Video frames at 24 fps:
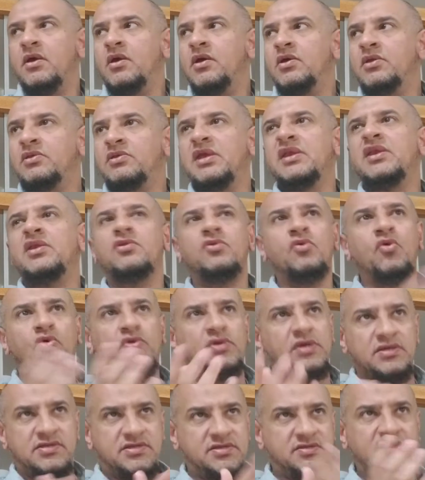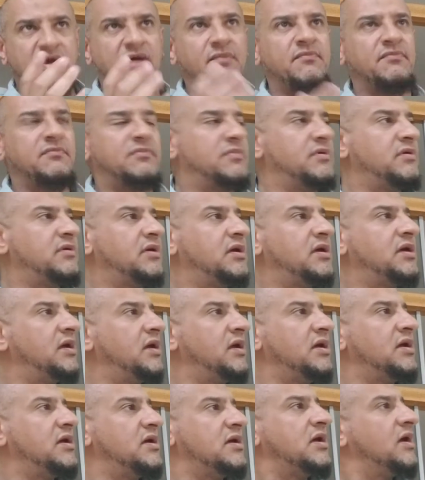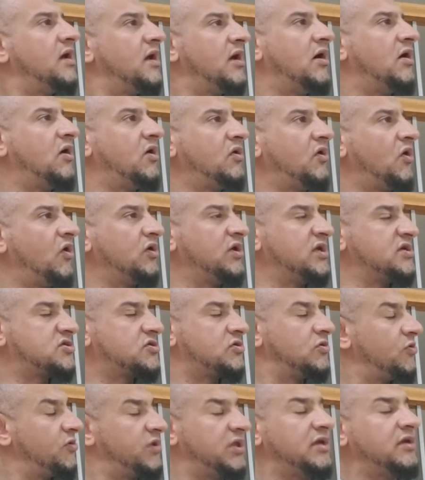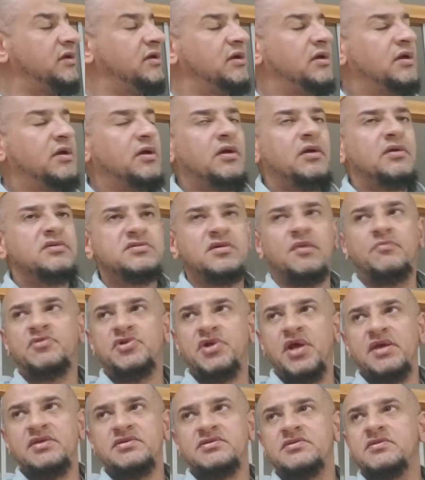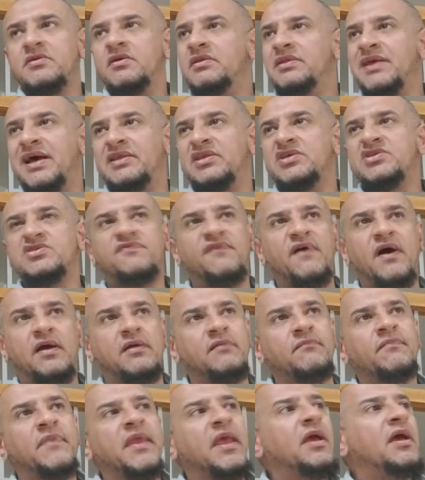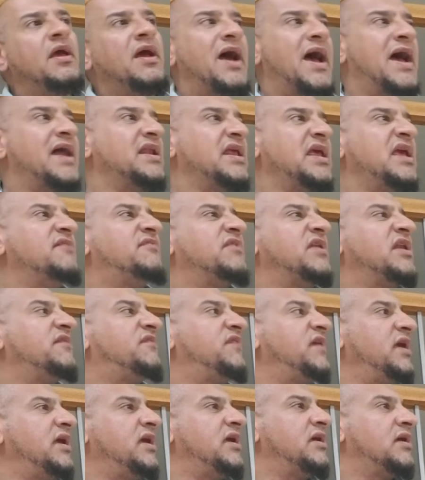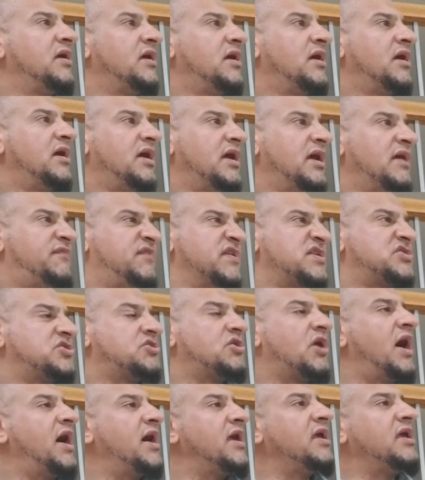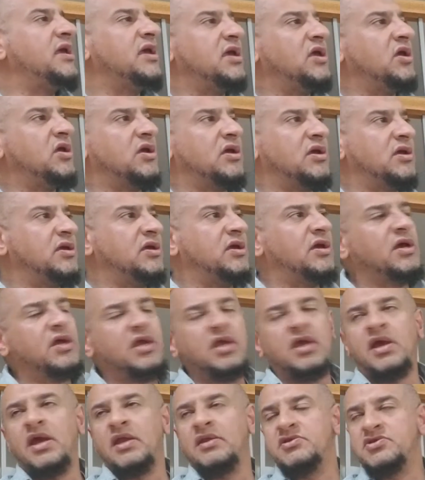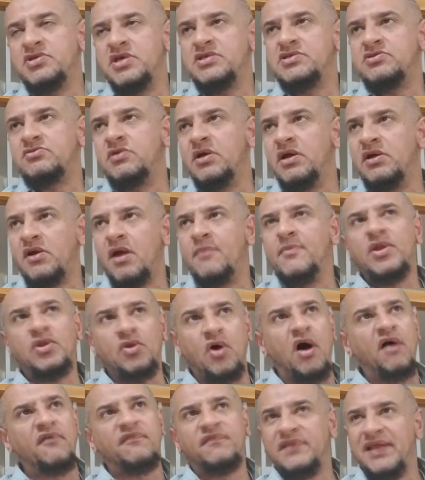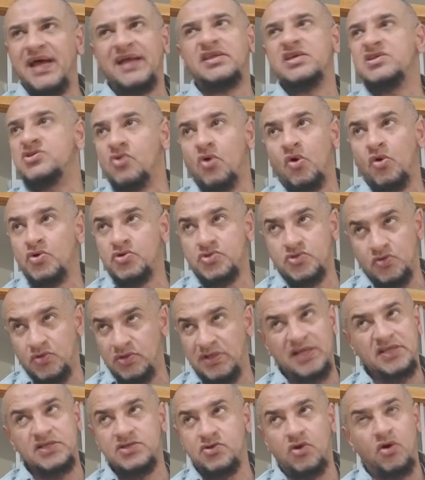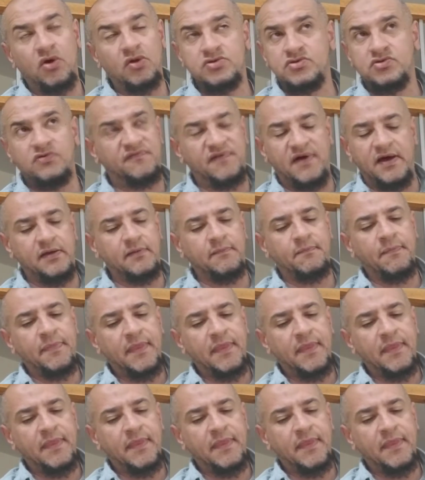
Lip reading: didn't notice some on his clothing, some trace, that is fine. And even if it's dry, he can just rub it off. That is also fine.